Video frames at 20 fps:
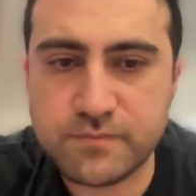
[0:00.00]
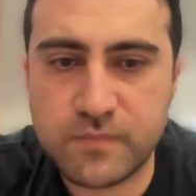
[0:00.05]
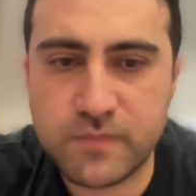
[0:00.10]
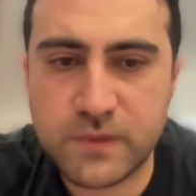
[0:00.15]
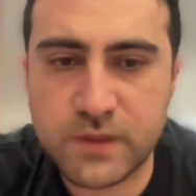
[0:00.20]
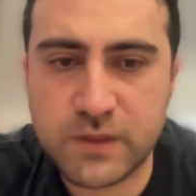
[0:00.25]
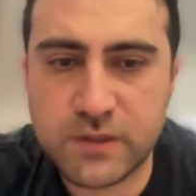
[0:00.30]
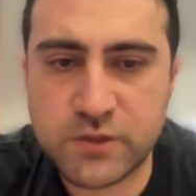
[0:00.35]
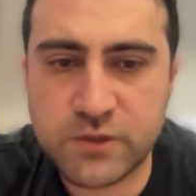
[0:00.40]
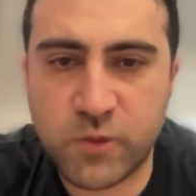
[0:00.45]

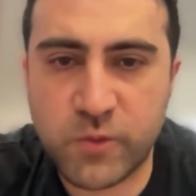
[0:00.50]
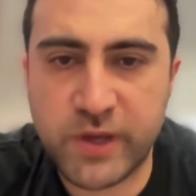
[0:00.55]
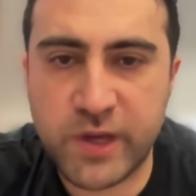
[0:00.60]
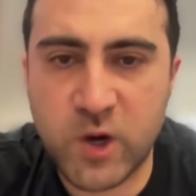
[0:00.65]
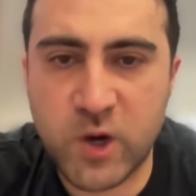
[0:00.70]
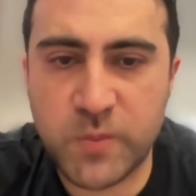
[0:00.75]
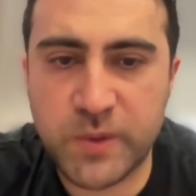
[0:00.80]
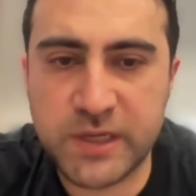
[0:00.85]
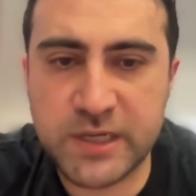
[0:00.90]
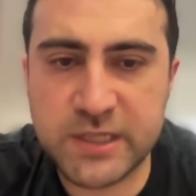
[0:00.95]
So we
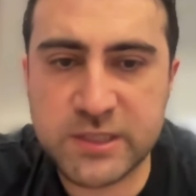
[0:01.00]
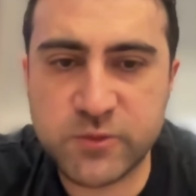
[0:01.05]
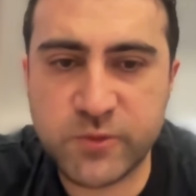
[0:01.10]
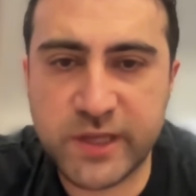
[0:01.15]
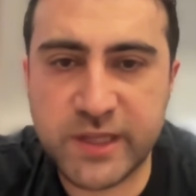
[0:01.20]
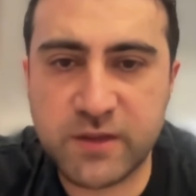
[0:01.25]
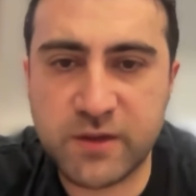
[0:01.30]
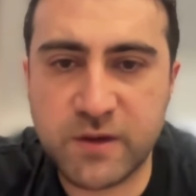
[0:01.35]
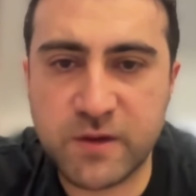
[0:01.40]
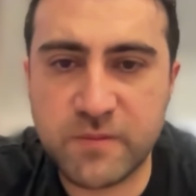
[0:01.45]
open this
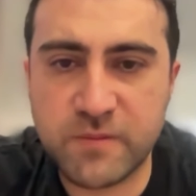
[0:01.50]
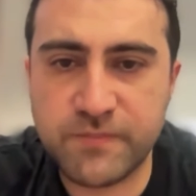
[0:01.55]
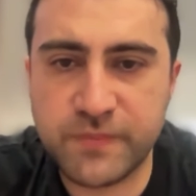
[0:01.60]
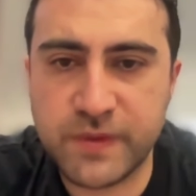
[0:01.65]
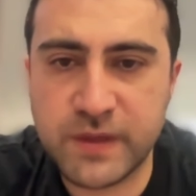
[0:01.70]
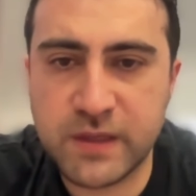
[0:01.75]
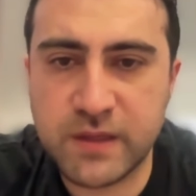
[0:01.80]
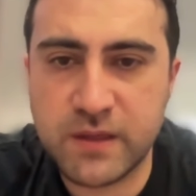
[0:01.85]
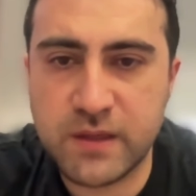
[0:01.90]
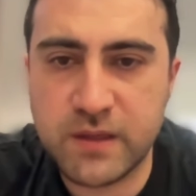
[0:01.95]
window.
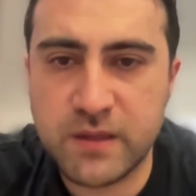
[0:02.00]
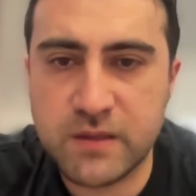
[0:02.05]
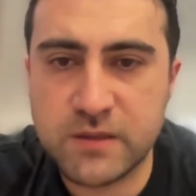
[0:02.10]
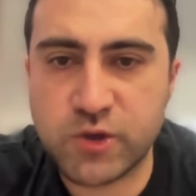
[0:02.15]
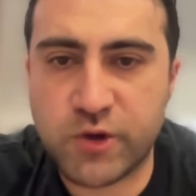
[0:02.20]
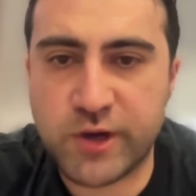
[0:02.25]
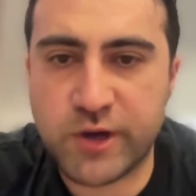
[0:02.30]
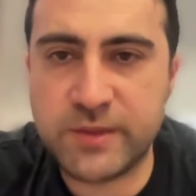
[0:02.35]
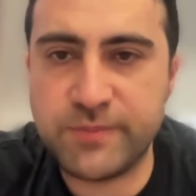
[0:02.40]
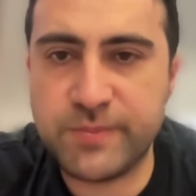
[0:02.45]
So
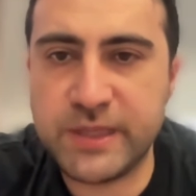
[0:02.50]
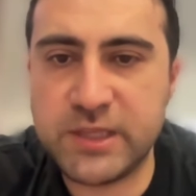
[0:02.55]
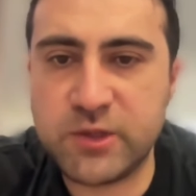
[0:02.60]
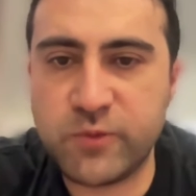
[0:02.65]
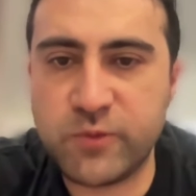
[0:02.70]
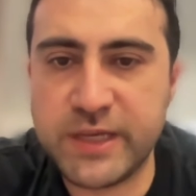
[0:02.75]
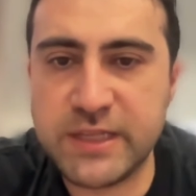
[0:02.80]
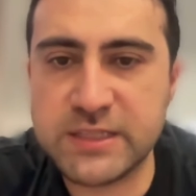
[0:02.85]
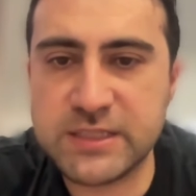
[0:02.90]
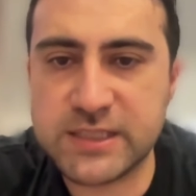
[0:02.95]
in
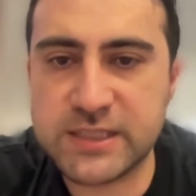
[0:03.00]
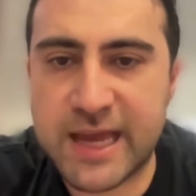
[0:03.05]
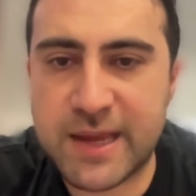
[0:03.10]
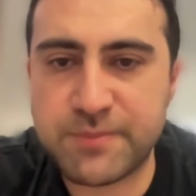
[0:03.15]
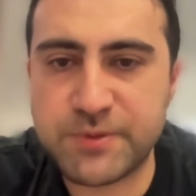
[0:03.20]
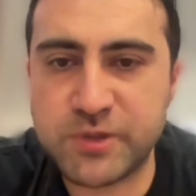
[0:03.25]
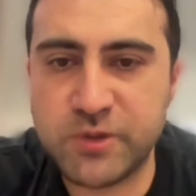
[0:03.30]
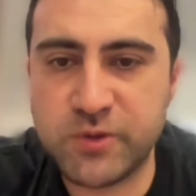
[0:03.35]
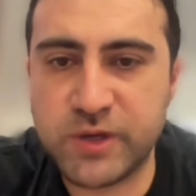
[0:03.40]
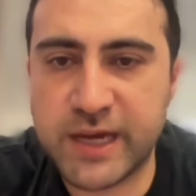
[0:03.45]
between
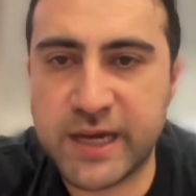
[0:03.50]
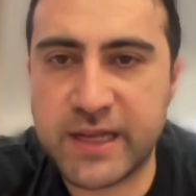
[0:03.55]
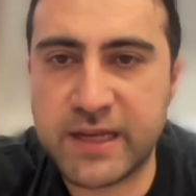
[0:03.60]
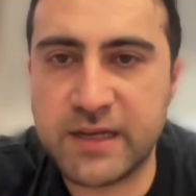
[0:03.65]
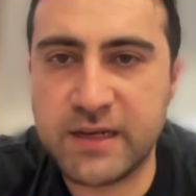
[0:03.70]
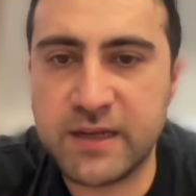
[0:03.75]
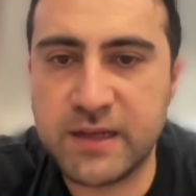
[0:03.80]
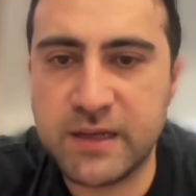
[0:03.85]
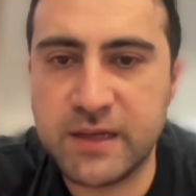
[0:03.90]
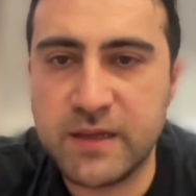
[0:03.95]
steps, you can
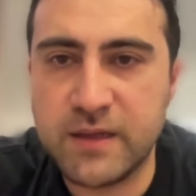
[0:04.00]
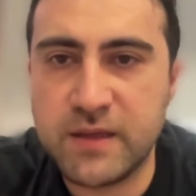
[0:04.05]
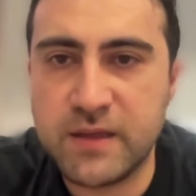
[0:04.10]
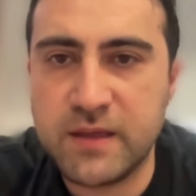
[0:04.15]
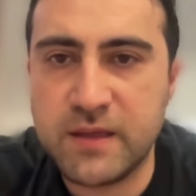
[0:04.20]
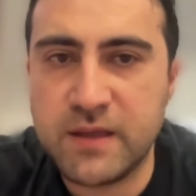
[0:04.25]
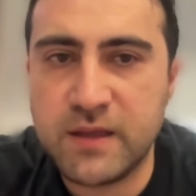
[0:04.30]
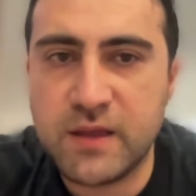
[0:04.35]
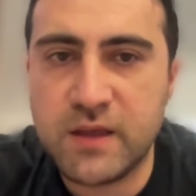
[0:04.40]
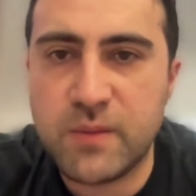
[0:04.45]

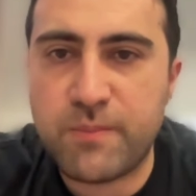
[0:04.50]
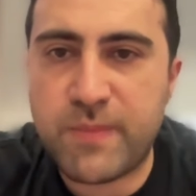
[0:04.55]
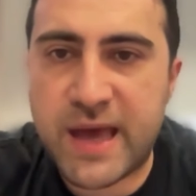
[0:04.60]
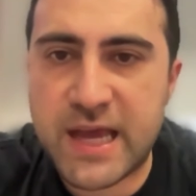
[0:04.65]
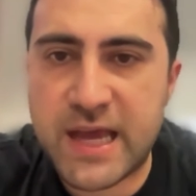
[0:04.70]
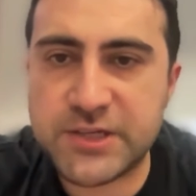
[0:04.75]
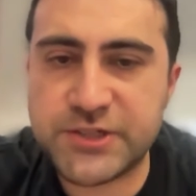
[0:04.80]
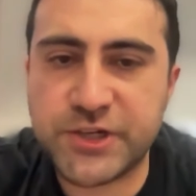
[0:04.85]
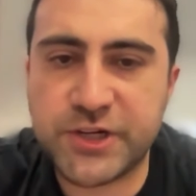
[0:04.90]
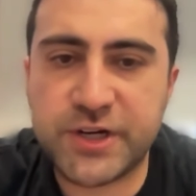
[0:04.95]

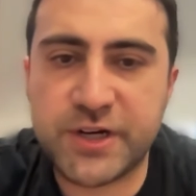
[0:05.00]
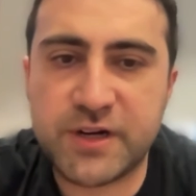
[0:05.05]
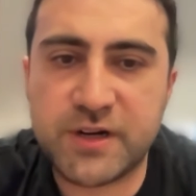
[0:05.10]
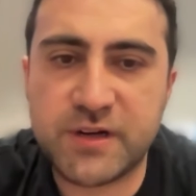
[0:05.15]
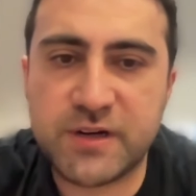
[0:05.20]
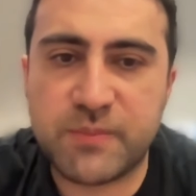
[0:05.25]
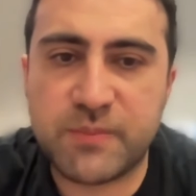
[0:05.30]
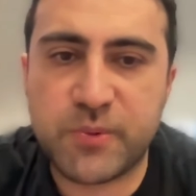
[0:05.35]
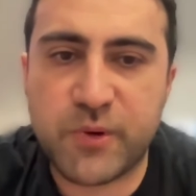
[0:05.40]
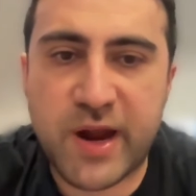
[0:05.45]
measure
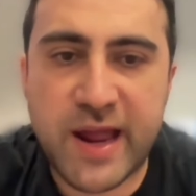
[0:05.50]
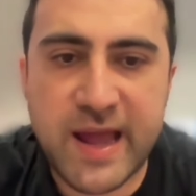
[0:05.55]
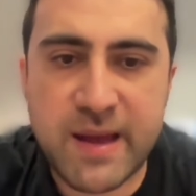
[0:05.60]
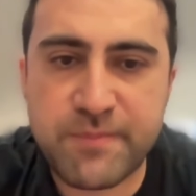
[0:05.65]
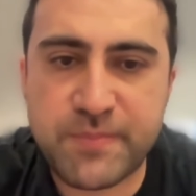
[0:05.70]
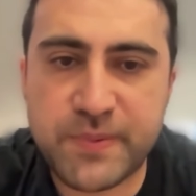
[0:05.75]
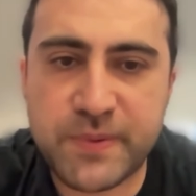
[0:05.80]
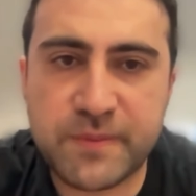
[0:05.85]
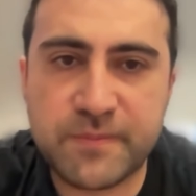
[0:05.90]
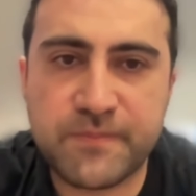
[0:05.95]
the prep,
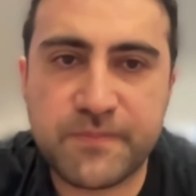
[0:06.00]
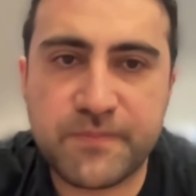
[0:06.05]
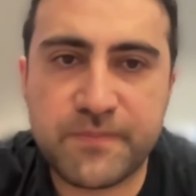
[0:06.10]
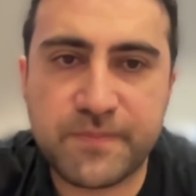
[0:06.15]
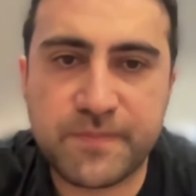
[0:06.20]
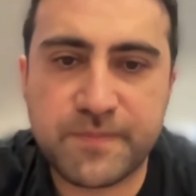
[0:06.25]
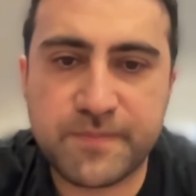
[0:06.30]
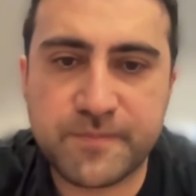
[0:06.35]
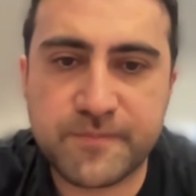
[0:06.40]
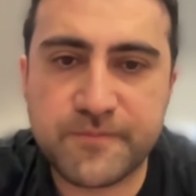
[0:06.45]

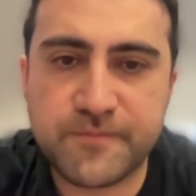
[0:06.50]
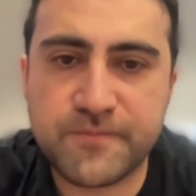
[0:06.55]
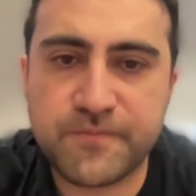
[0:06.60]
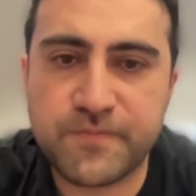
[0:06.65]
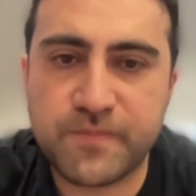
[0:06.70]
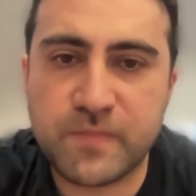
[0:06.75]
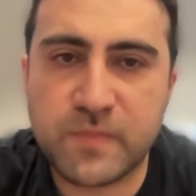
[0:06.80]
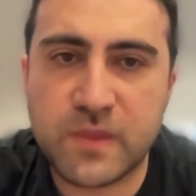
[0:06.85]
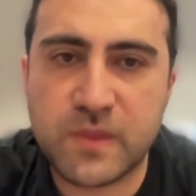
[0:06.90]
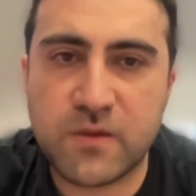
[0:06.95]

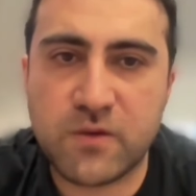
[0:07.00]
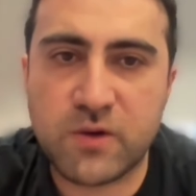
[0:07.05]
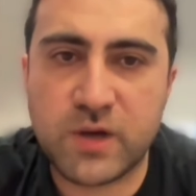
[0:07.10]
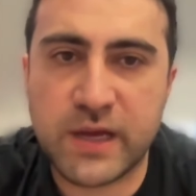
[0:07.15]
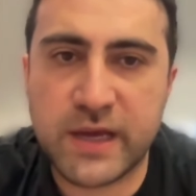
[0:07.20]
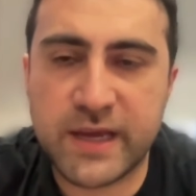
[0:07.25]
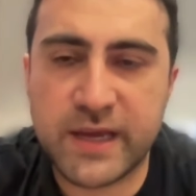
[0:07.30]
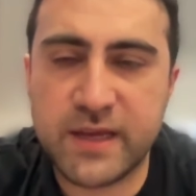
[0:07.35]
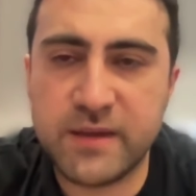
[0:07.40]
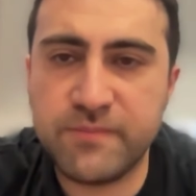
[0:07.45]

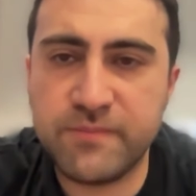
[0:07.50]
okay,